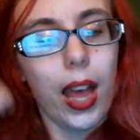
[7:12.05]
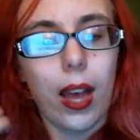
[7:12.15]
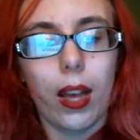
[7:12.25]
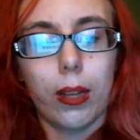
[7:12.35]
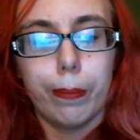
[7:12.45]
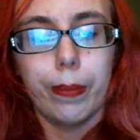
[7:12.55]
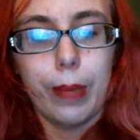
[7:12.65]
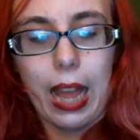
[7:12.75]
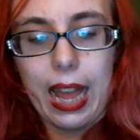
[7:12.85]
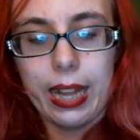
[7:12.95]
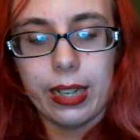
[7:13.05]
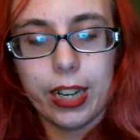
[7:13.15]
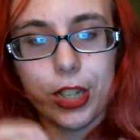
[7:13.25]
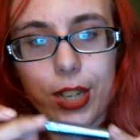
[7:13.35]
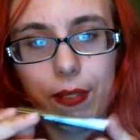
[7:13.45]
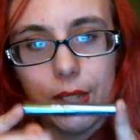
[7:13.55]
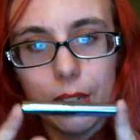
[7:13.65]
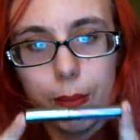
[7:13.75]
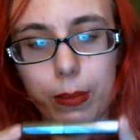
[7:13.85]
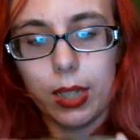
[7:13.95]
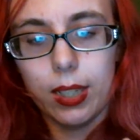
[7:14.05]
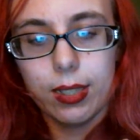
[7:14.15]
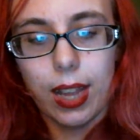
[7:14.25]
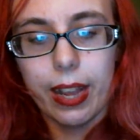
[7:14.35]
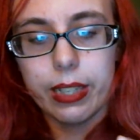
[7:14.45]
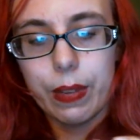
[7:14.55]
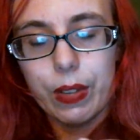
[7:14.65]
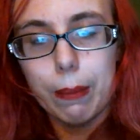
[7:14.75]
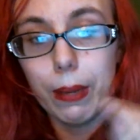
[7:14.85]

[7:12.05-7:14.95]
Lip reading: And I just have a little mini size of it,